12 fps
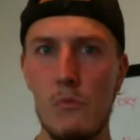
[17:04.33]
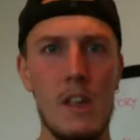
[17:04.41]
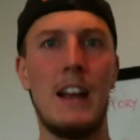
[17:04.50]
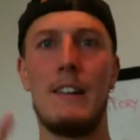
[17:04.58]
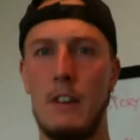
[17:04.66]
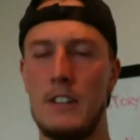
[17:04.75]

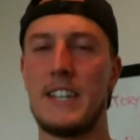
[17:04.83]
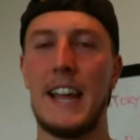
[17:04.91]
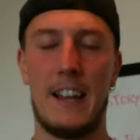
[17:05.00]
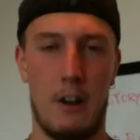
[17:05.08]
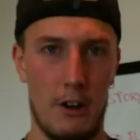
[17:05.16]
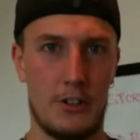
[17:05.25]
And I'm not
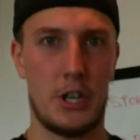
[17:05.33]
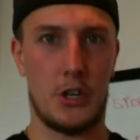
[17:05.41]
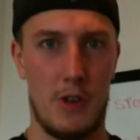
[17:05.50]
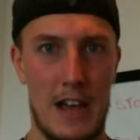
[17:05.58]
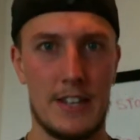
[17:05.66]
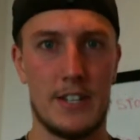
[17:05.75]
saying not to
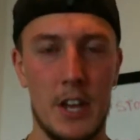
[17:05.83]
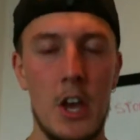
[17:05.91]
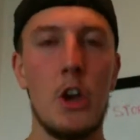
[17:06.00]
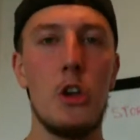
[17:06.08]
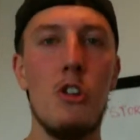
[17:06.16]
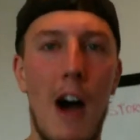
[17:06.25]

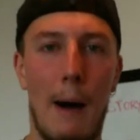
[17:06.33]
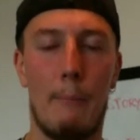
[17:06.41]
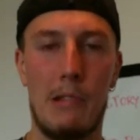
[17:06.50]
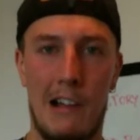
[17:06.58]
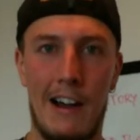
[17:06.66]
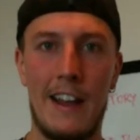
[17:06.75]
trust your
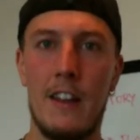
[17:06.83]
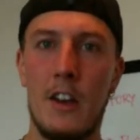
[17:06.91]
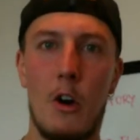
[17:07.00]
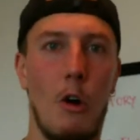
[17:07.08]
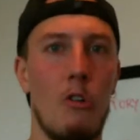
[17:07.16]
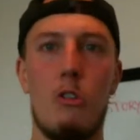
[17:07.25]
upline
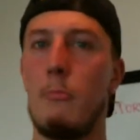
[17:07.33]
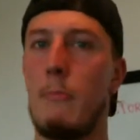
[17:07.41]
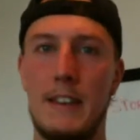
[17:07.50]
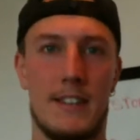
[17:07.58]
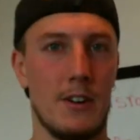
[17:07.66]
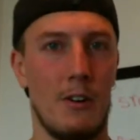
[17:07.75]
or your
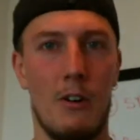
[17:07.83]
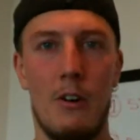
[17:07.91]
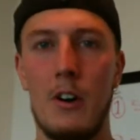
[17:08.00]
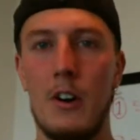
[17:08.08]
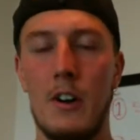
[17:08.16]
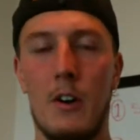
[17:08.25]

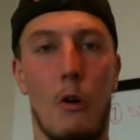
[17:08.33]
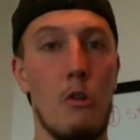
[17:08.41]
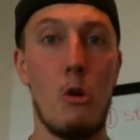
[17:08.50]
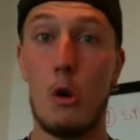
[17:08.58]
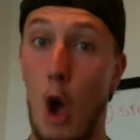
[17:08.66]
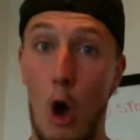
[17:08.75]
mentor or
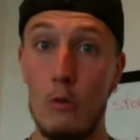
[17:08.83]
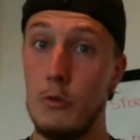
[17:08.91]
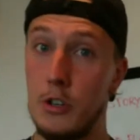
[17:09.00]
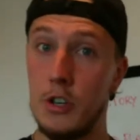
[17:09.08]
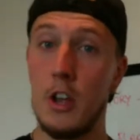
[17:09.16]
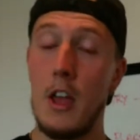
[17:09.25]
your
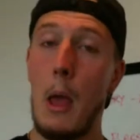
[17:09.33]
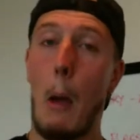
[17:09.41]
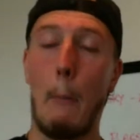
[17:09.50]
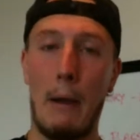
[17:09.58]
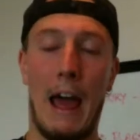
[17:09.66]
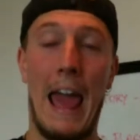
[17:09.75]
coach,
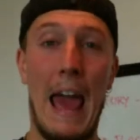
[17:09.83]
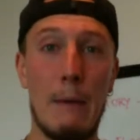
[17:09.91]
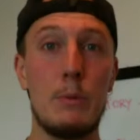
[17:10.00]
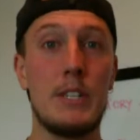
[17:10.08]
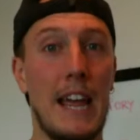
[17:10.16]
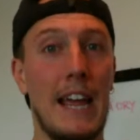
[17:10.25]
but I
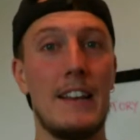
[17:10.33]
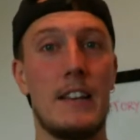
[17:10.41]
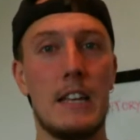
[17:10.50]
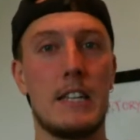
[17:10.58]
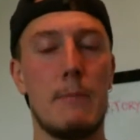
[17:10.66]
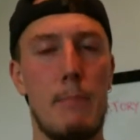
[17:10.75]
am saying
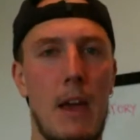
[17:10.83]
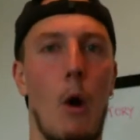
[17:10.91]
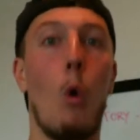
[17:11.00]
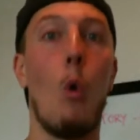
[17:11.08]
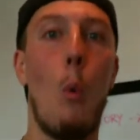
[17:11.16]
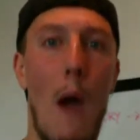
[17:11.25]
just to be
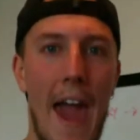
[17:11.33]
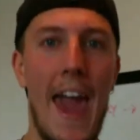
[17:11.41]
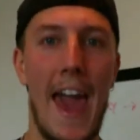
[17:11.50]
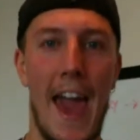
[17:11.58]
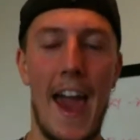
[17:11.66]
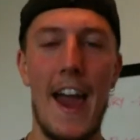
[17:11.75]

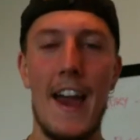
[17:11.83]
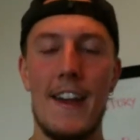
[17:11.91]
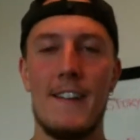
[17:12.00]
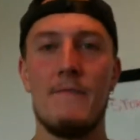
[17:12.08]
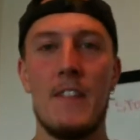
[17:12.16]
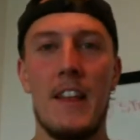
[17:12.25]
aware
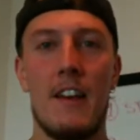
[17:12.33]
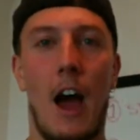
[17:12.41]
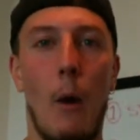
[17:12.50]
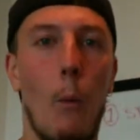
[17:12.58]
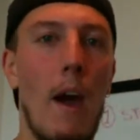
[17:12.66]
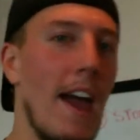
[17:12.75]

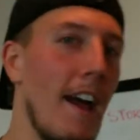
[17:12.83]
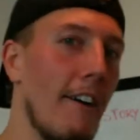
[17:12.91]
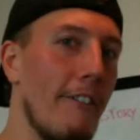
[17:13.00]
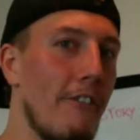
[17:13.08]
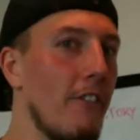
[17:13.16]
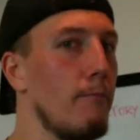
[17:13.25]

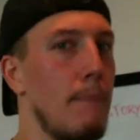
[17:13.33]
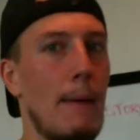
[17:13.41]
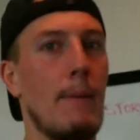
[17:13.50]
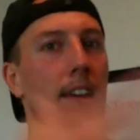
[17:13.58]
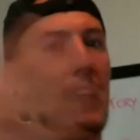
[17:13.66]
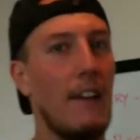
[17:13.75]
of
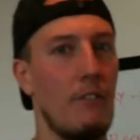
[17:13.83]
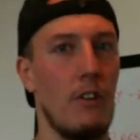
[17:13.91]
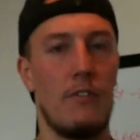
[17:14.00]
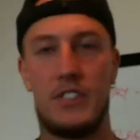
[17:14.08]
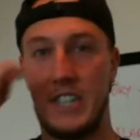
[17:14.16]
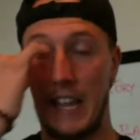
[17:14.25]
maybe if
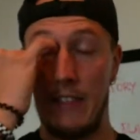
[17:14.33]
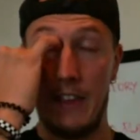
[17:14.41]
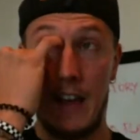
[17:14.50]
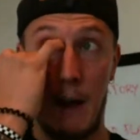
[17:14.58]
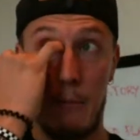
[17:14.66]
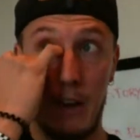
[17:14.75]
you've seen the
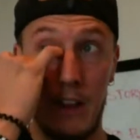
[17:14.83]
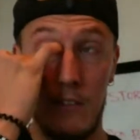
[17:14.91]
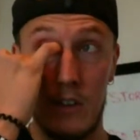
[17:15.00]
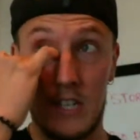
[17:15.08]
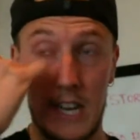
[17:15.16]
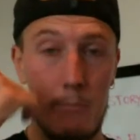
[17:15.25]
company, if
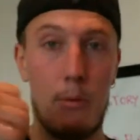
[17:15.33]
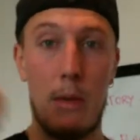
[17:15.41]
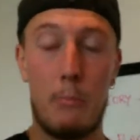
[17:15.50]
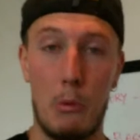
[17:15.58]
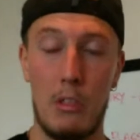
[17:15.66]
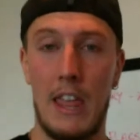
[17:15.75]
you've seen
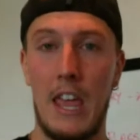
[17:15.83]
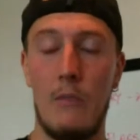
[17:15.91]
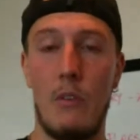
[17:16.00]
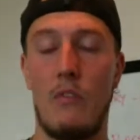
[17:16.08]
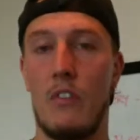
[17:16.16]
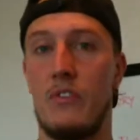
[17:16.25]
people leave,
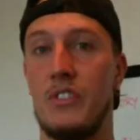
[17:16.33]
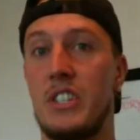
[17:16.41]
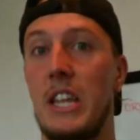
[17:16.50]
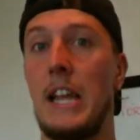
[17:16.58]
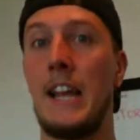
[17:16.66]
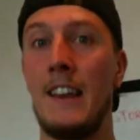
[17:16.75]
if you've
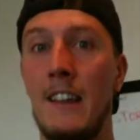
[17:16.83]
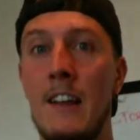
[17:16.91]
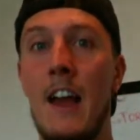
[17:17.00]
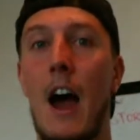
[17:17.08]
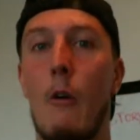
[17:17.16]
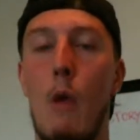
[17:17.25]
seen
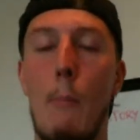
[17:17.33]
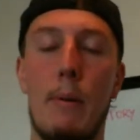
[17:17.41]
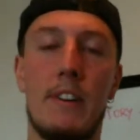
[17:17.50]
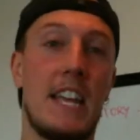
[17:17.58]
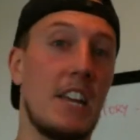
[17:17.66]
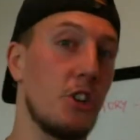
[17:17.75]
a
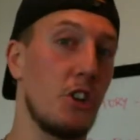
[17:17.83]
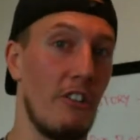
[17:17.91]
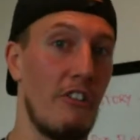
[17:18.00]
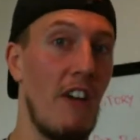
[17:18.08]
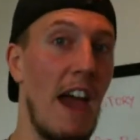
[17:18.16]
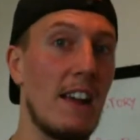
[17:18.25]
repetition
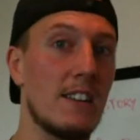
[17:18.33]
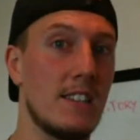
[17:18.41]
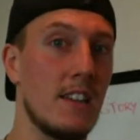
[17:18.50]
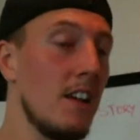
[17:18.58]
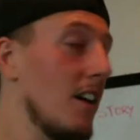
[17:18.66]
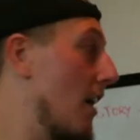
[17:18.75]

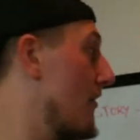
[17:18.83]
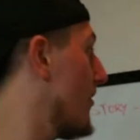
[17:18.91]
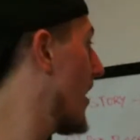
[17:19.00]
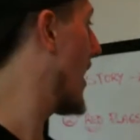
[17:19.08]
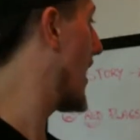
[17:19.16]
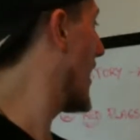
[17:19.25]
effect of
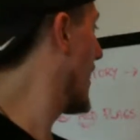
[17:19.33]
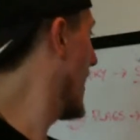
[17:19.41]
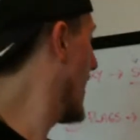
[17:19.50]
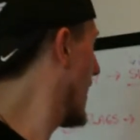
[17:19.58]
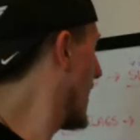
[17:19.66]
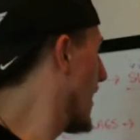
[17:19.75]

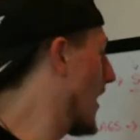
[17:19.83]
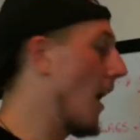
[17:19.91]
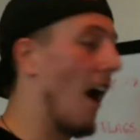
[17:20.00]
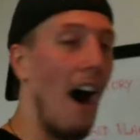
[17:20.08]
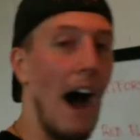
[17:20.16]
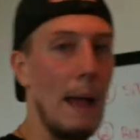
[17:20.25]

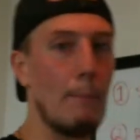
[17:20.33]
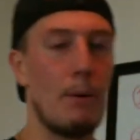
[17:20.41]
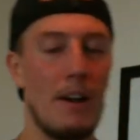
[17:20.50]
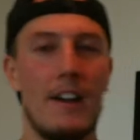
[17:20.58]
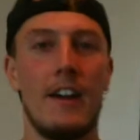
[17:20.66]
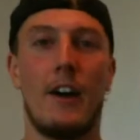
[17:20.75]
hype,
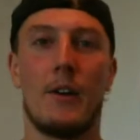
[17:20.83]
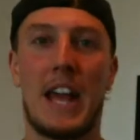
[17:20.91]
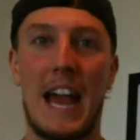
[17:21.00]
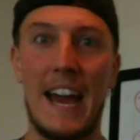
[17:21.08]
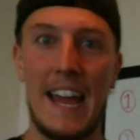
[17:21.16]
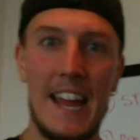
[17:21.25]

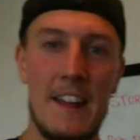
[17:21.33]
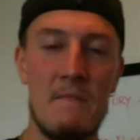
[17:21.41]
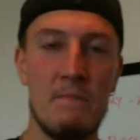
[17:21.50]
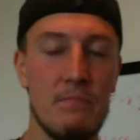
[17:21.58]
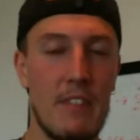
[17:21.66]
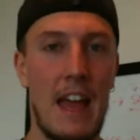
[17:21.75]
okay,
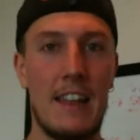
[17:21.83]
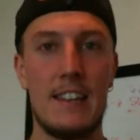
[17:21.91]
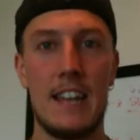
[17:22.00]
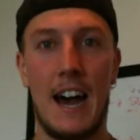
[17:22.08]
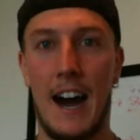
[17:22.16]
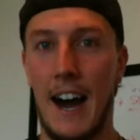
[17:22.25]
that